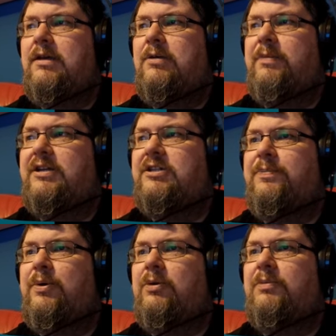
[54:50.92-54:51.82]
You manage to
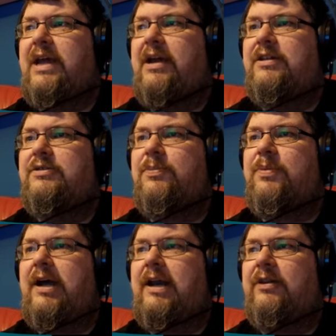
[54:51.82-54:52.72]
pull them down into a
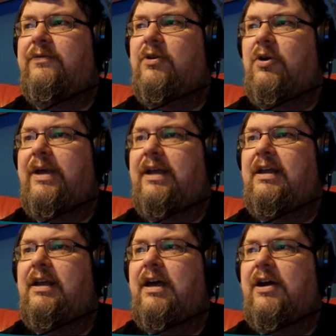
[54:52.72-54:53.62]
pile on the floor,
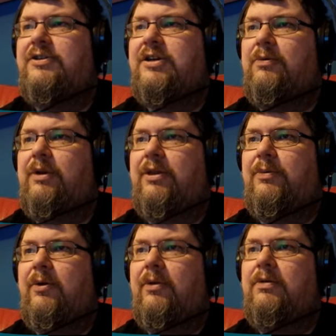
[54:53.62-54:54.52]
making a large hole in the
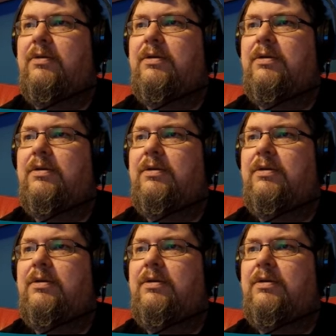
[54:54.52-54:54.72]
wall.